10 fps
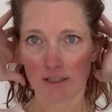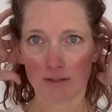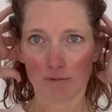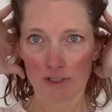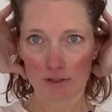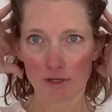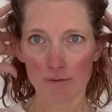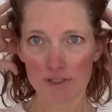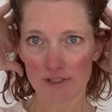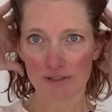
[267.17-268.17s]
And when you're
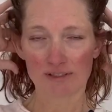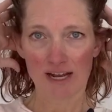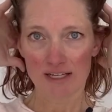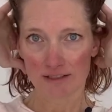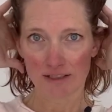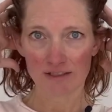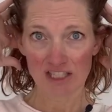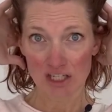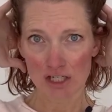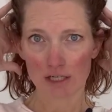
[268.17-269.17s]
going to the sides,
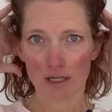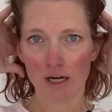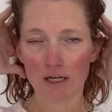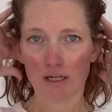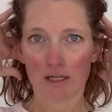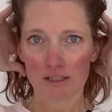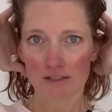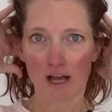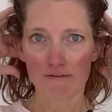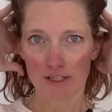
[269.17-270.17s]
consider
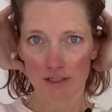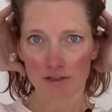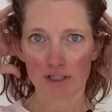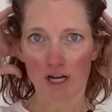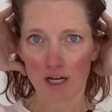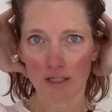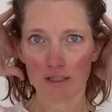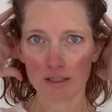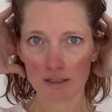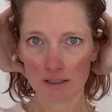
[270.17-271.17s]
softening your jaw
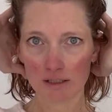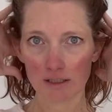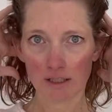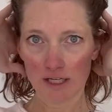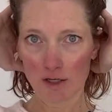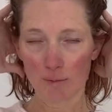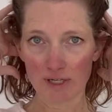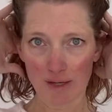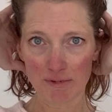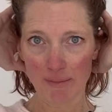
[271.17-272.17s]
and
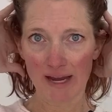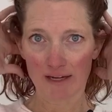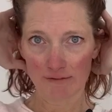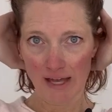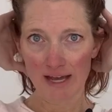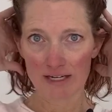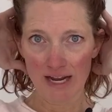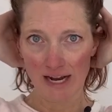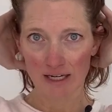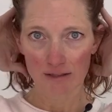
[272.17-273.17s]
opening up the back of that
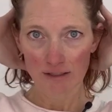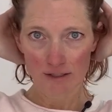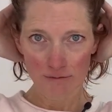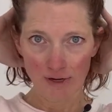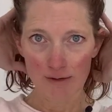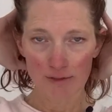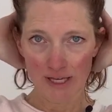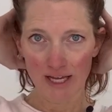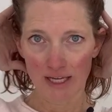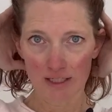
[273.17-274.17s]
neck, right where the
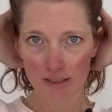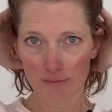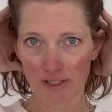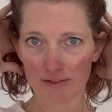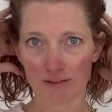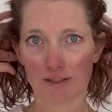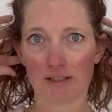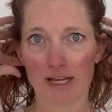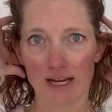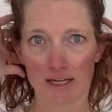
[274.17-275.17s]
head meets the
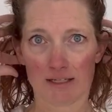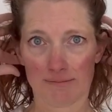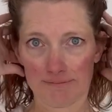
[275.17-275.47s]
neck.